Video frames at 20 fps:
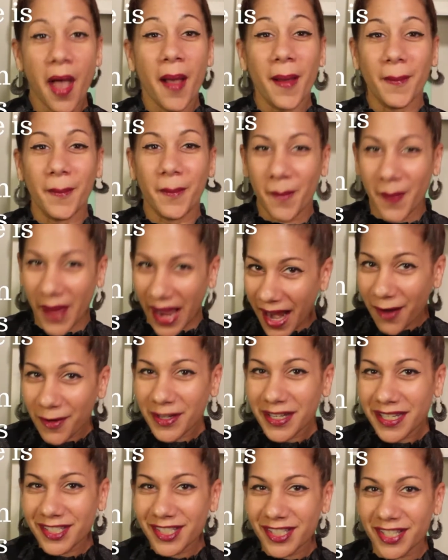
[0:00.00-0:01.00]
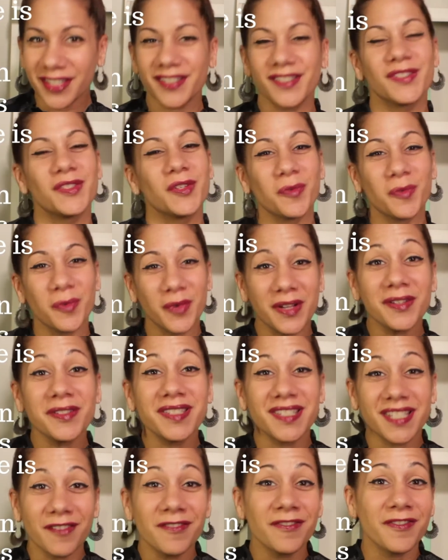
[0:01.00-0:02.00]
Marriage is the real
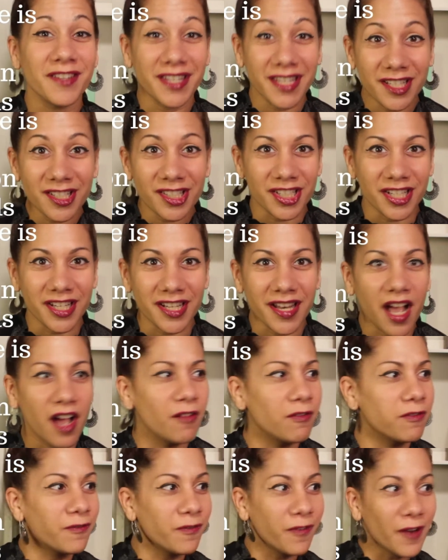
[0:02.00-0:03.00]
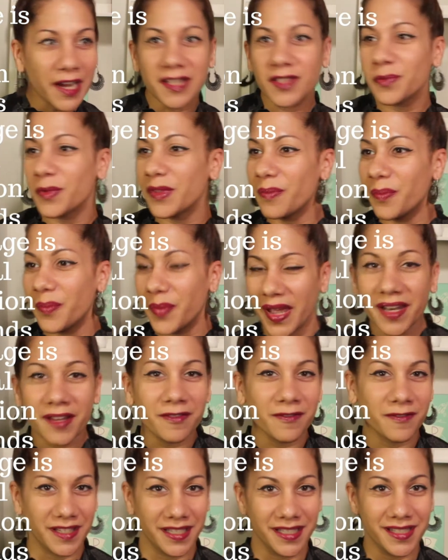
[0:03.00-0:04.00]
definition of friends with
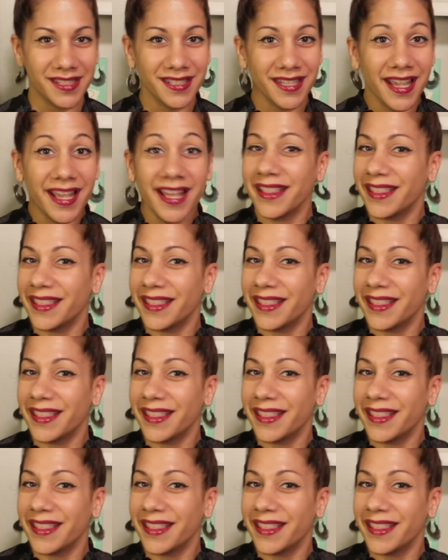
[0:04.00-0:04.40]
benefits.